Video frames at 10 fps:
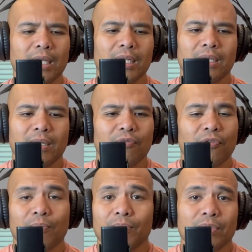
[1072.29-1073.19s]
And
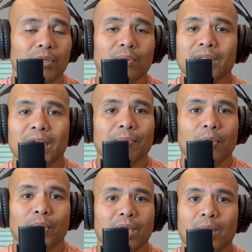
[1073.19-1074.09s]
from you know what time
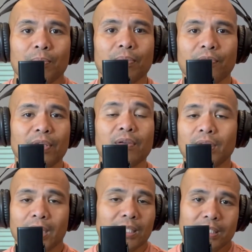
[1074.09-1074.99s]
I wake up?
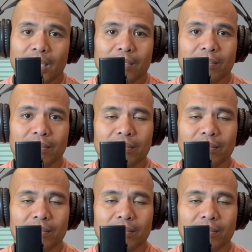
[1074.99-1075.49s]
If, like I said,